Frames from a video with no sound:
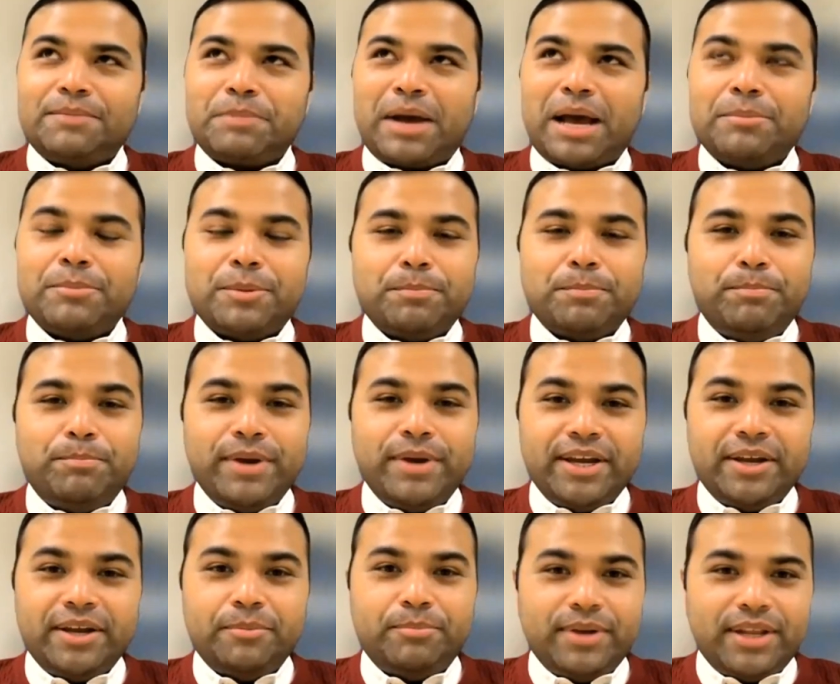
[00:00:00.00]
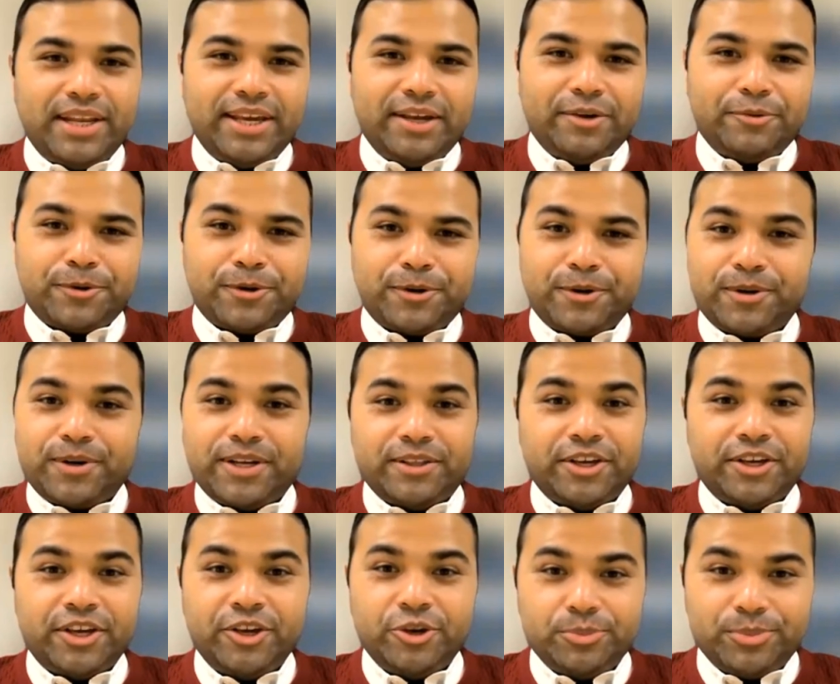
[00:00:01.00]
I'm a big believer
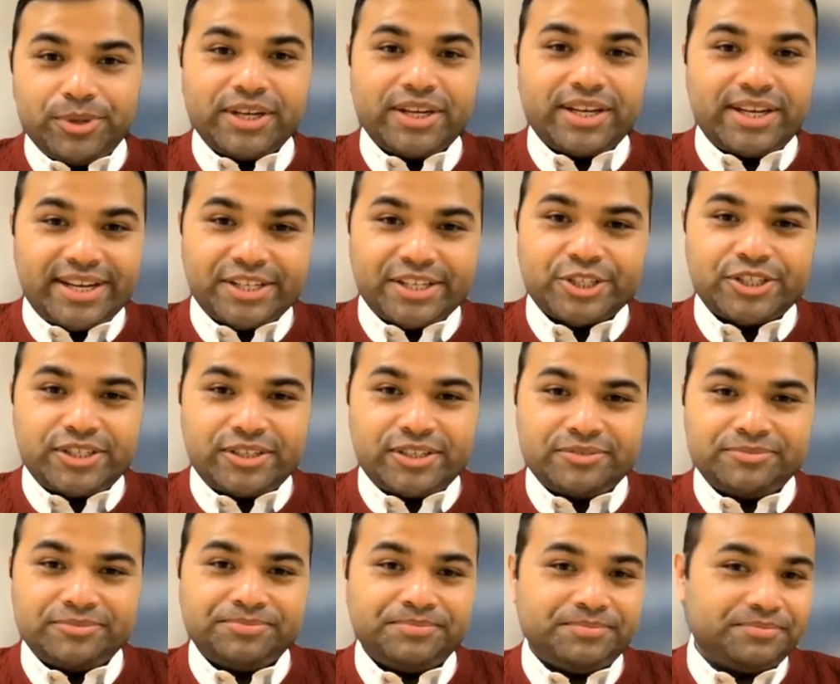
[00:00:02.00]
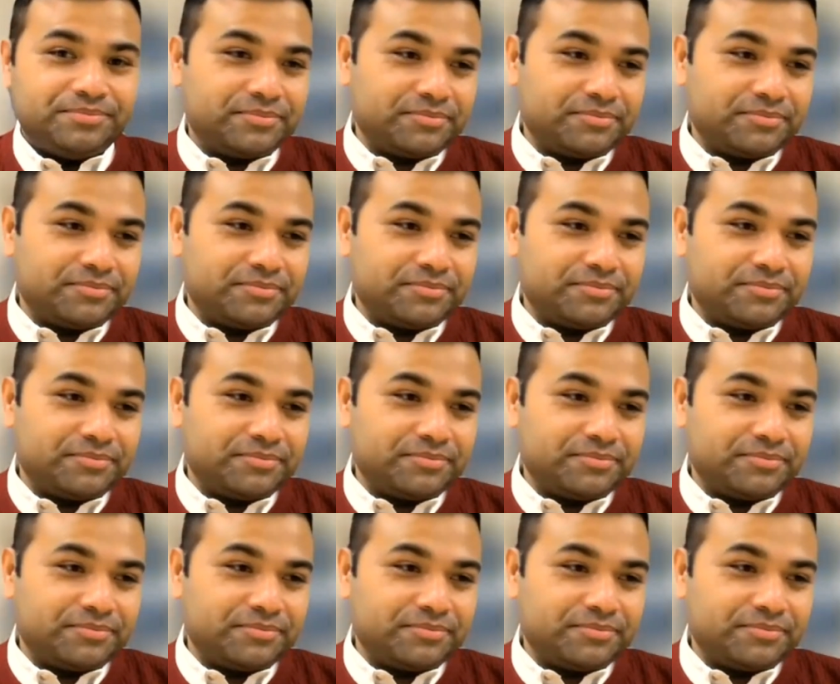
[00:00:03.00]
in the human connection.